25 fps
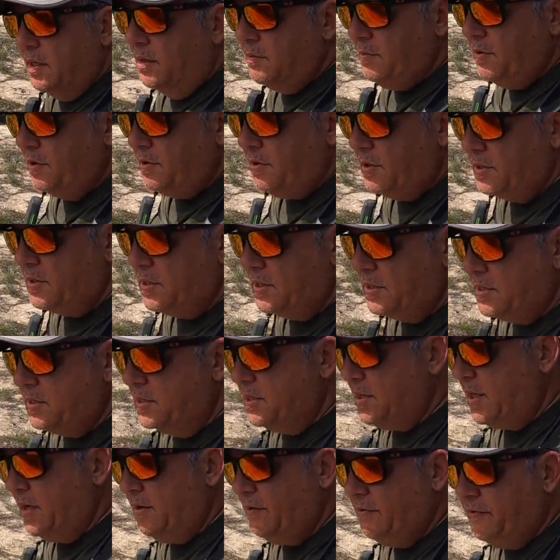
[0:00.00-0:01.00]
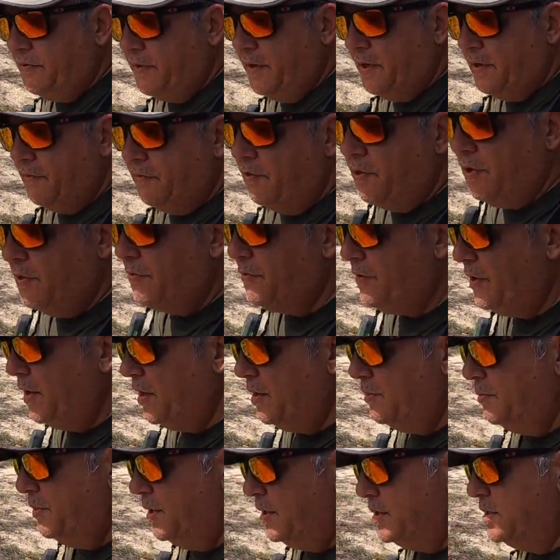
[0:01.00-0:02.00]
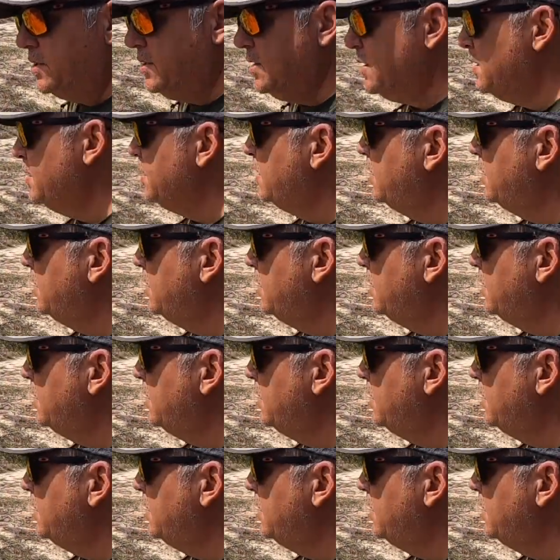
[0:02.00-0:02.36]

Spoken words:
because it's unfair for farmers